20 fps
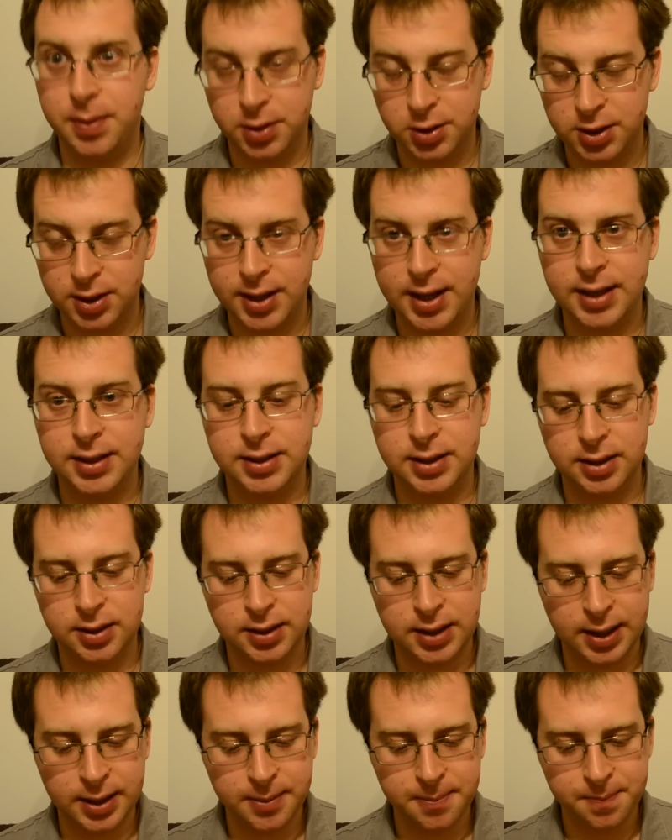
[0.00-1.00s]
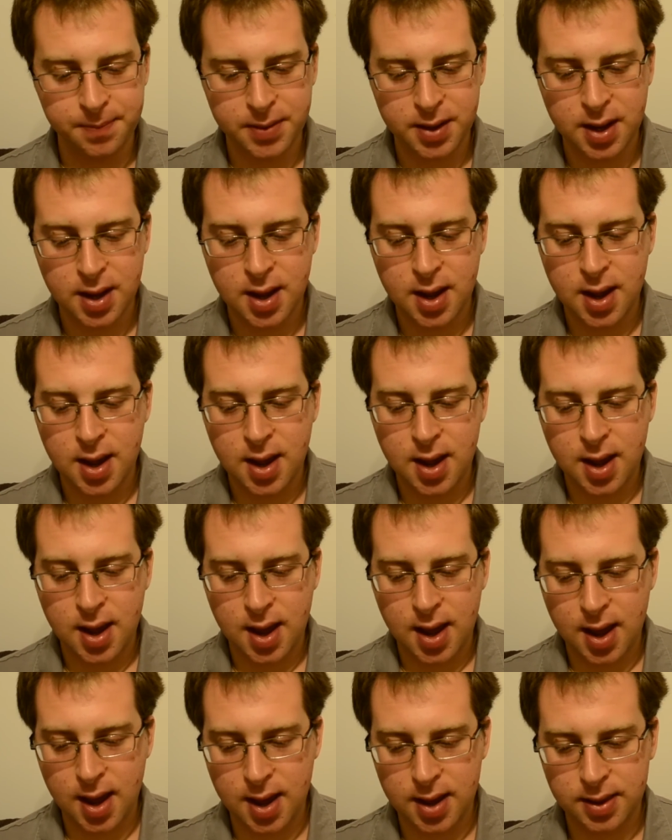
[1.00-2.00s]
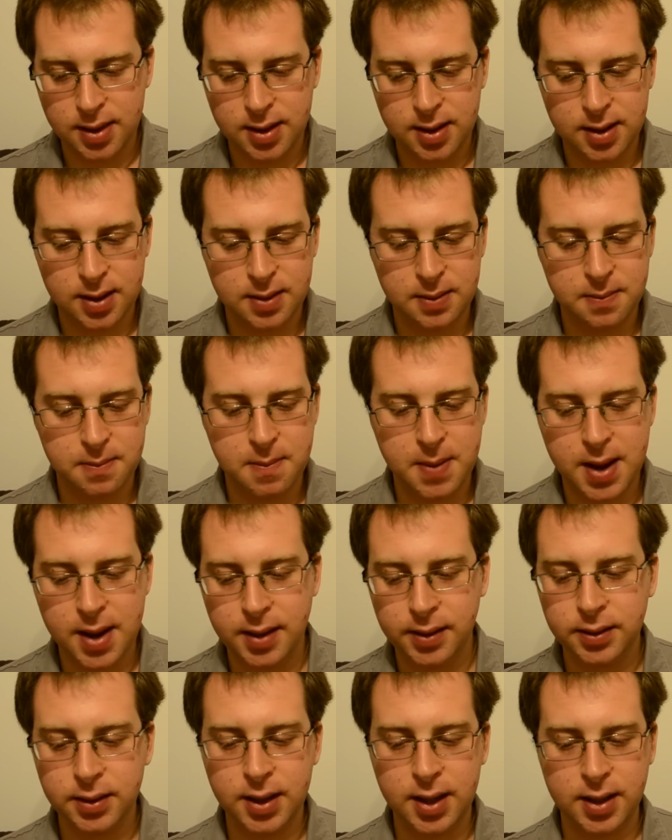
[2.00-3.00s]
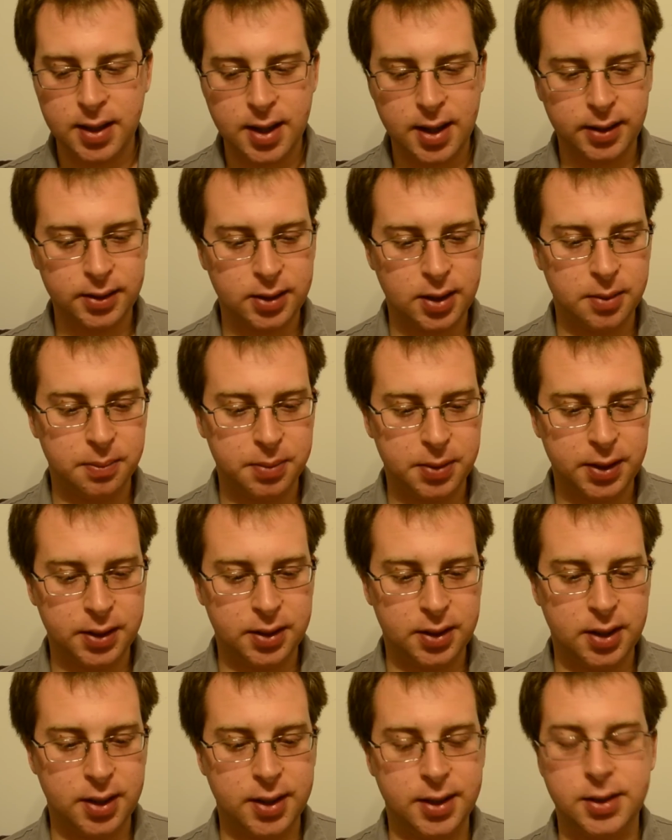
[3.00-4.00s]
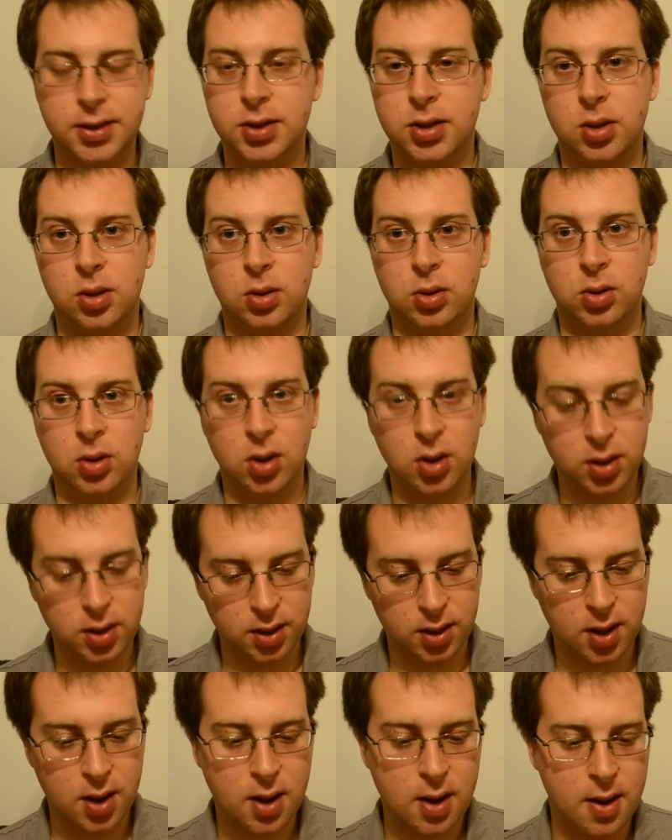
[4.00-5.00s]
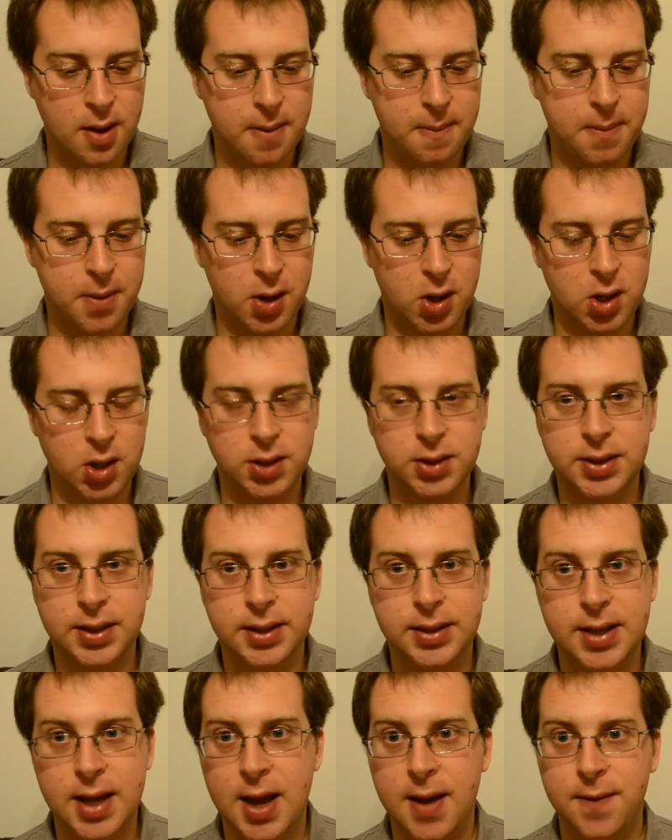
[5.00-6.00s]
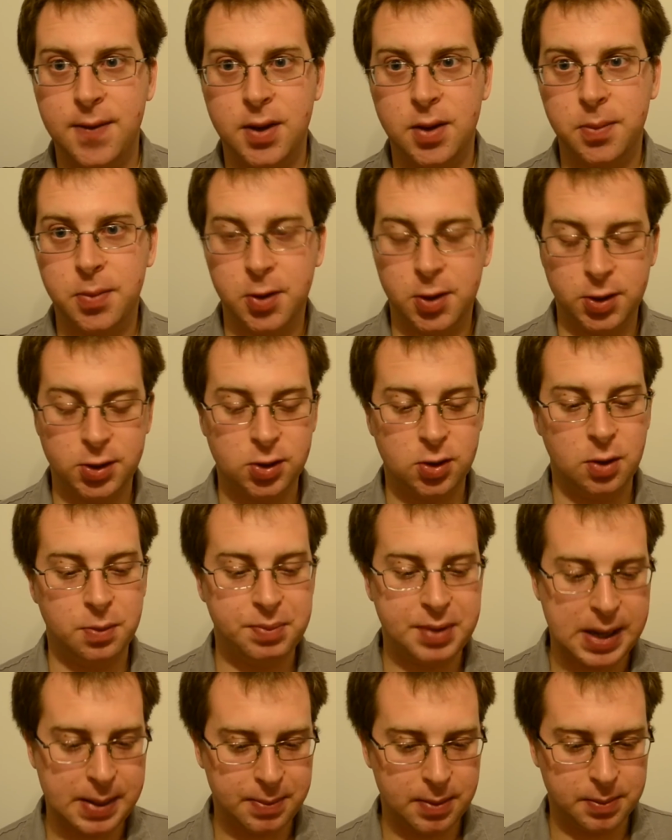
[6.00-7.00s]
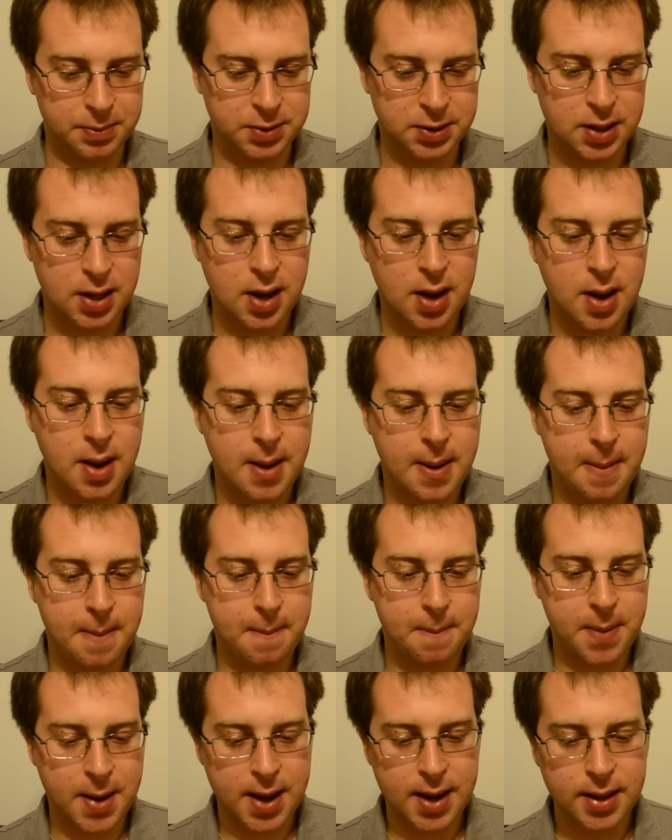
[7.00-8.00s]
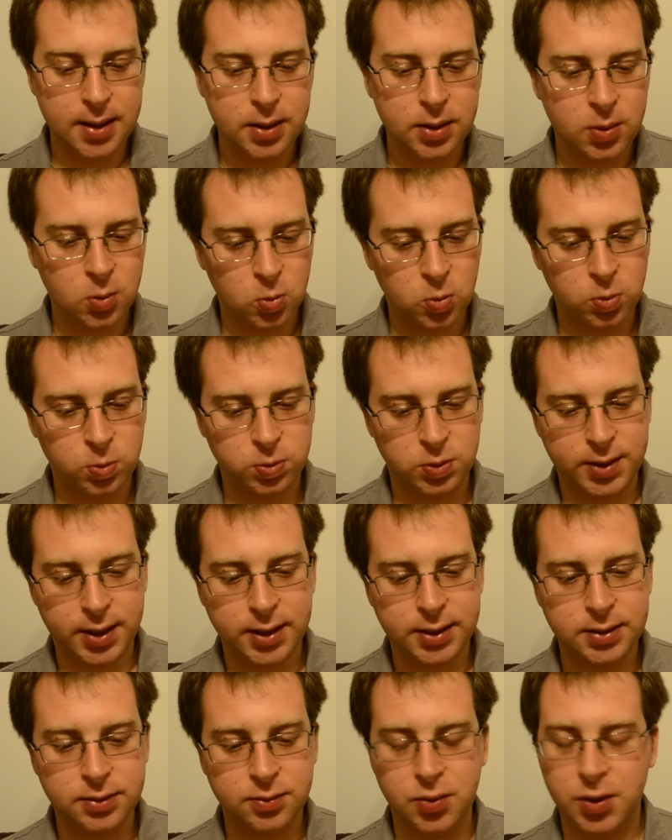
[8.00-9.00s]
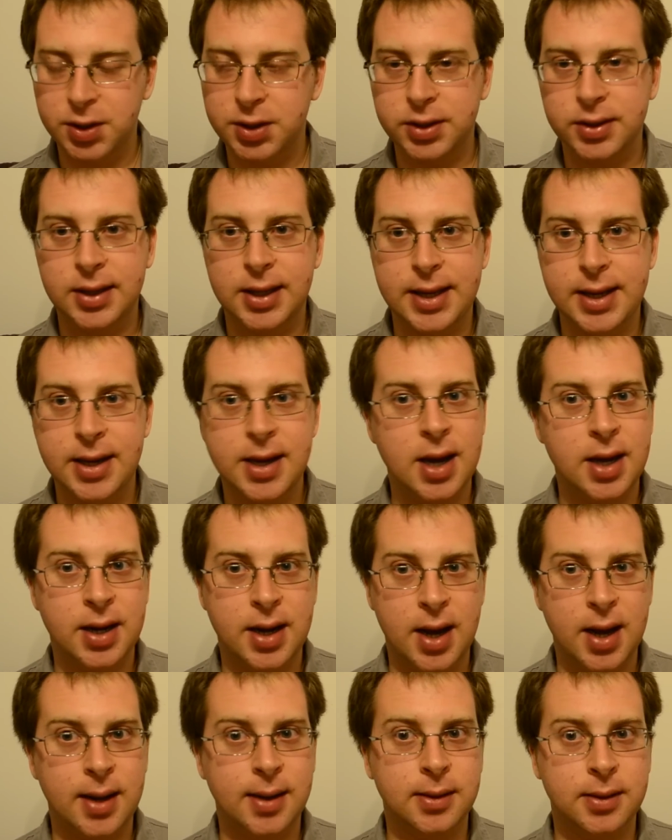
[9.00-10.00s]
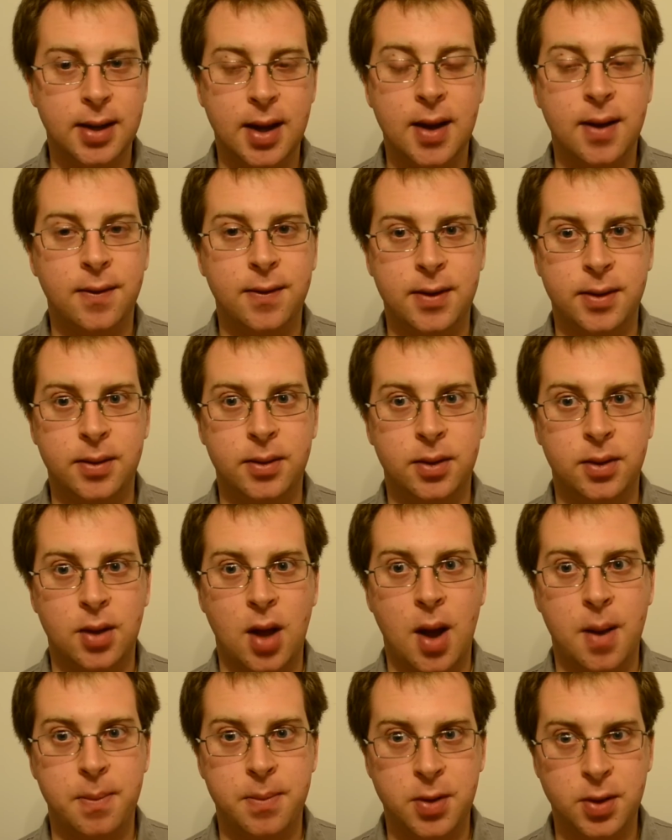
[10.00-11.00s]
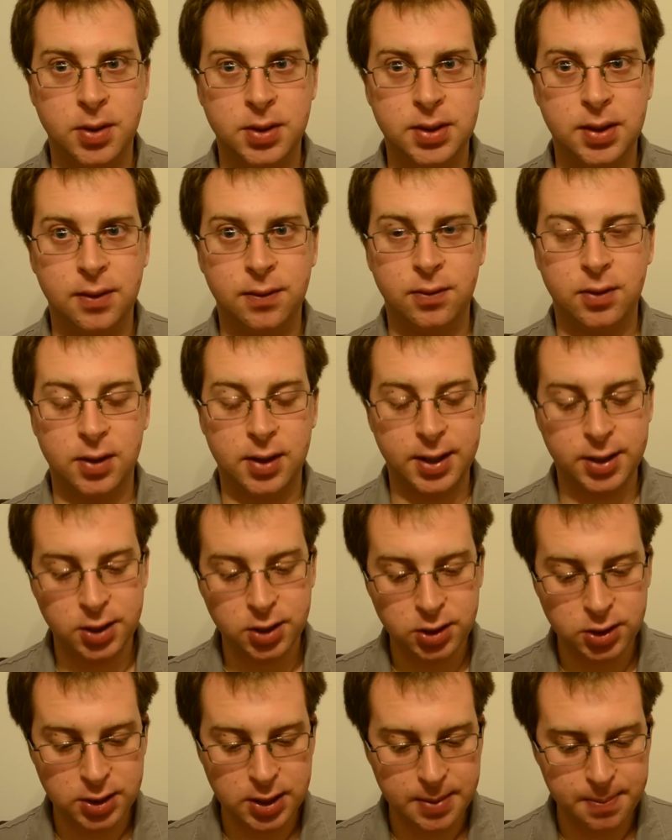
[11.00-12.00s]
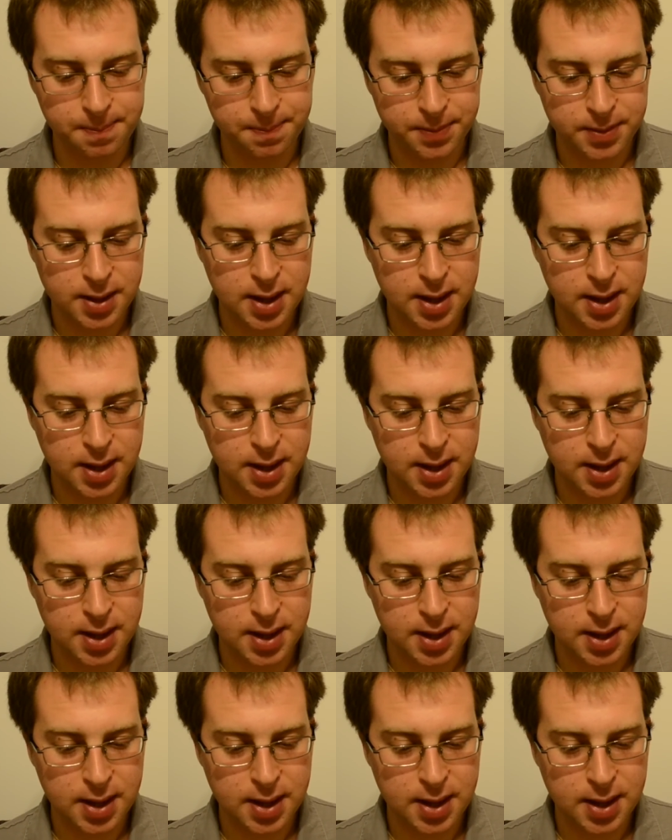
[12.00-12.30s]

but she gets it done. And then Ben cannot complete his look because he's having personal problems. Ben just recently got out of an abusive relationship,